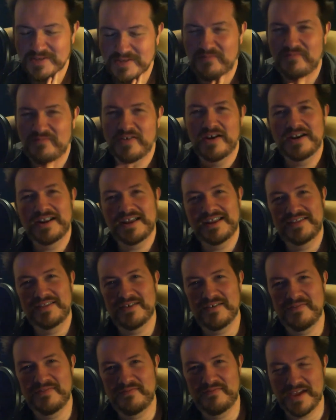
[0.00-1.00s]
farting in
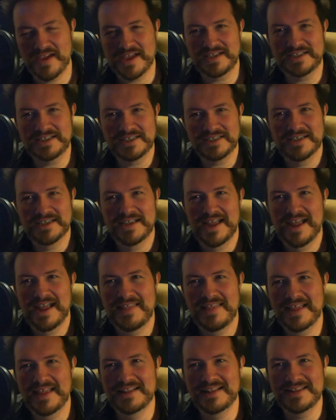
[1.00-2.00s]
their face and
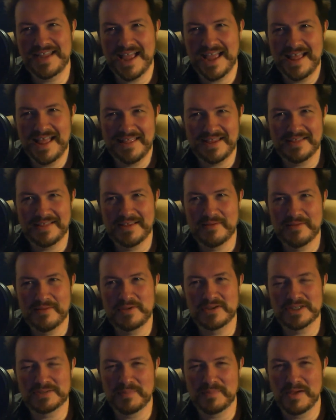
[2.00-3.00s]
then telling them, "You
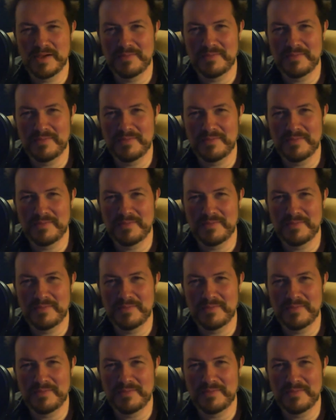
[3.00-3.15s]
smell my